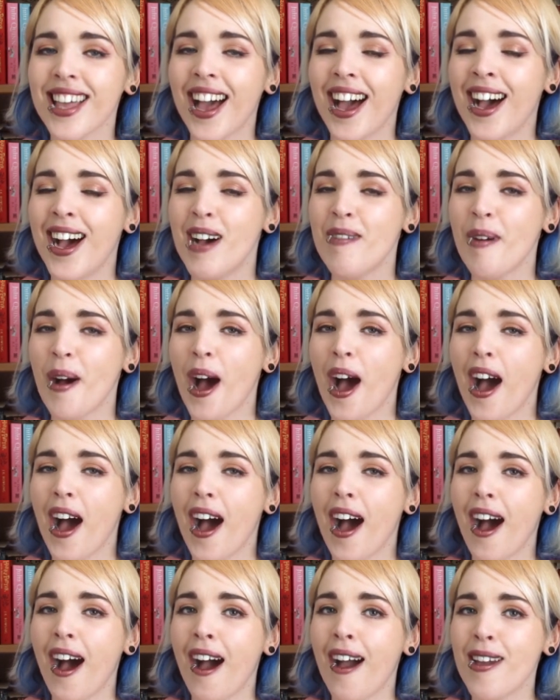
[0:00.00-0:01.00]
Um,
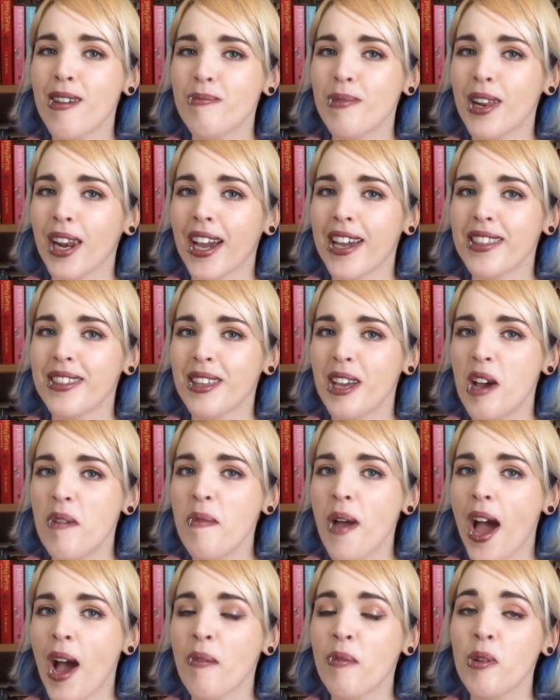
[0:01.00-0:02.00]
I hope you like
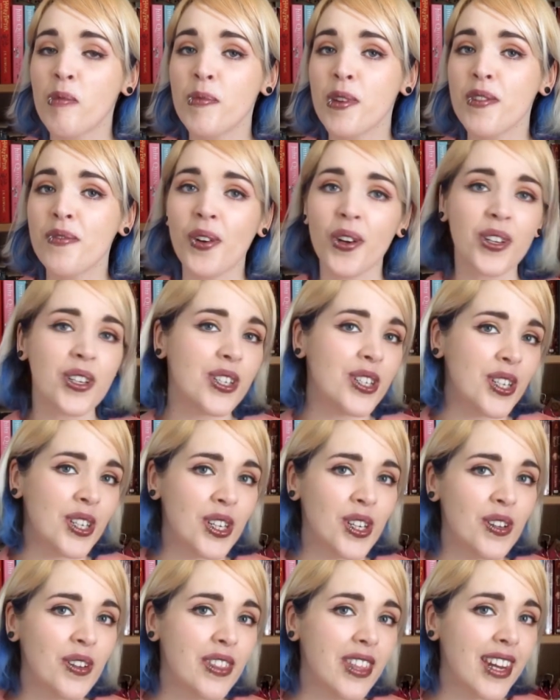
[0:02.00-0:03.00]
them and we'll move on
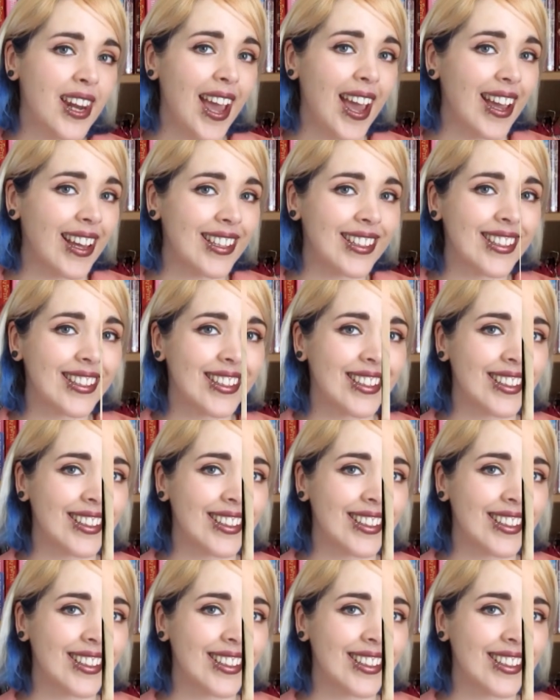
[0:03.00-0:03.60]
to the next.